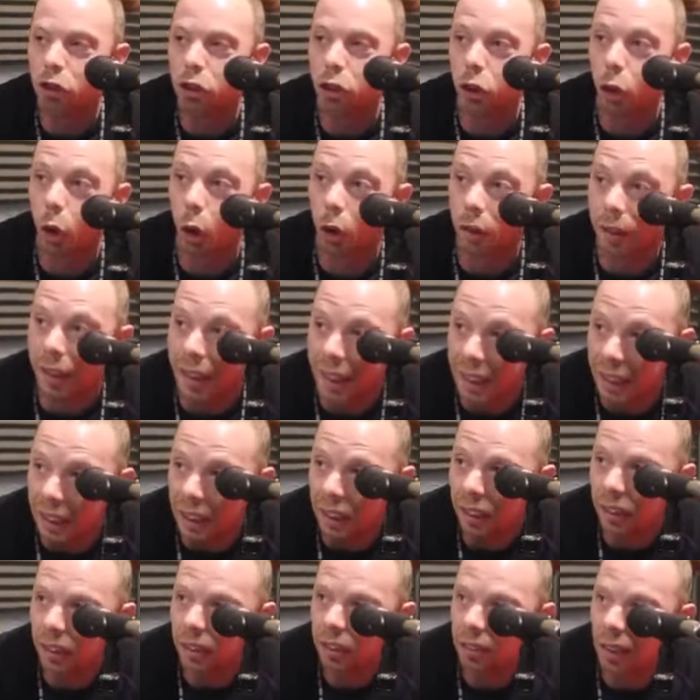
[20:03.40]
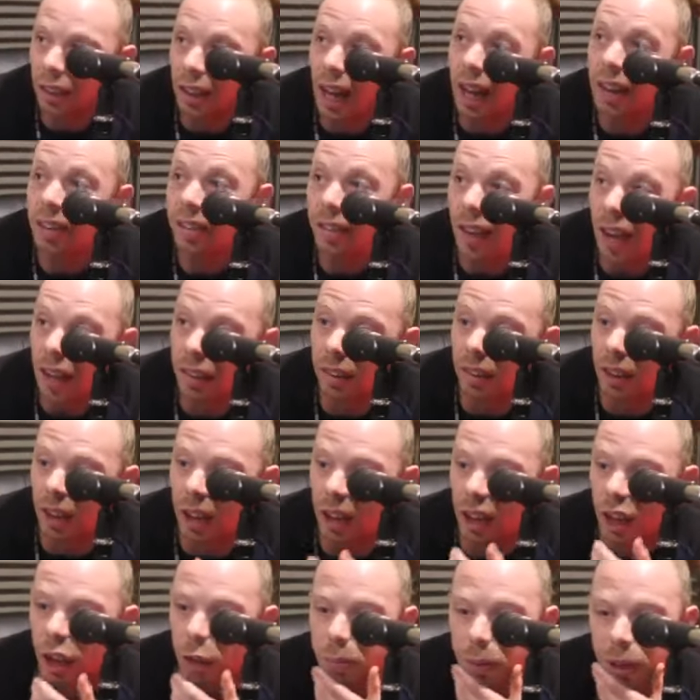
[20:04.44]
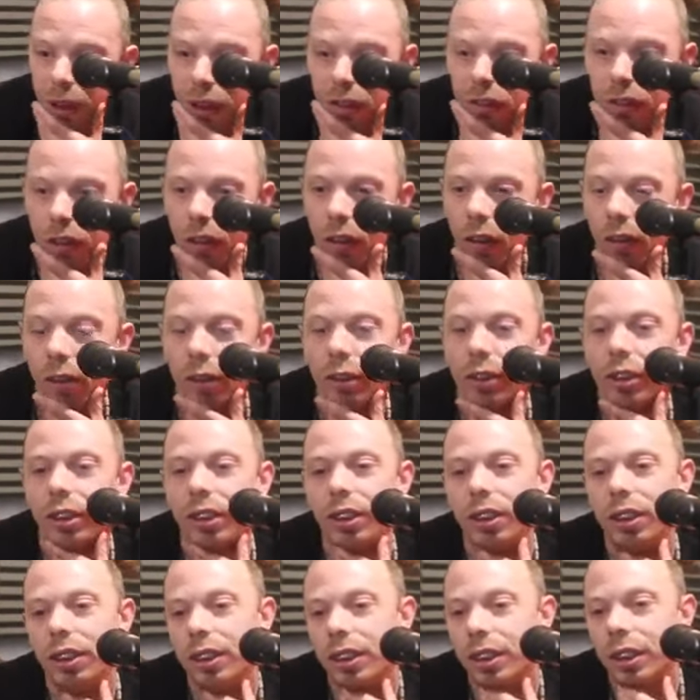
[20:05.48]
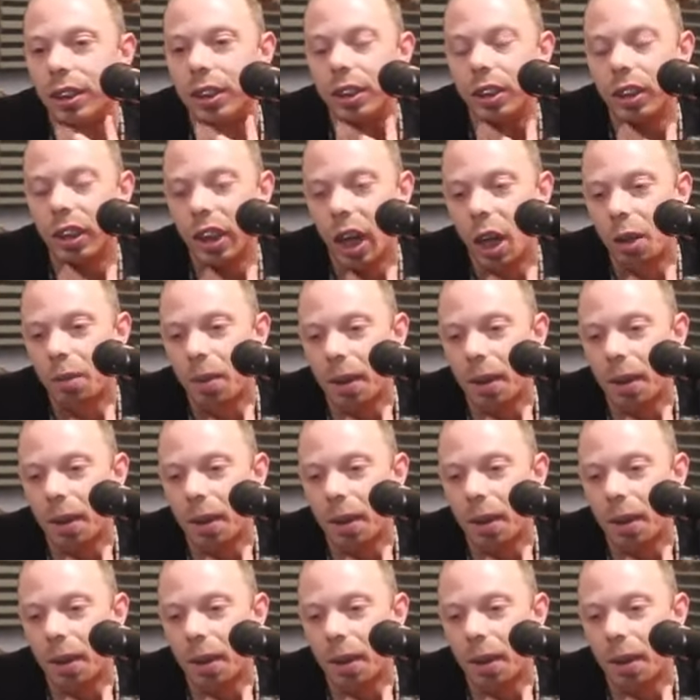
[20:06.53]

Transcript: maturity to that side of the EP. So, you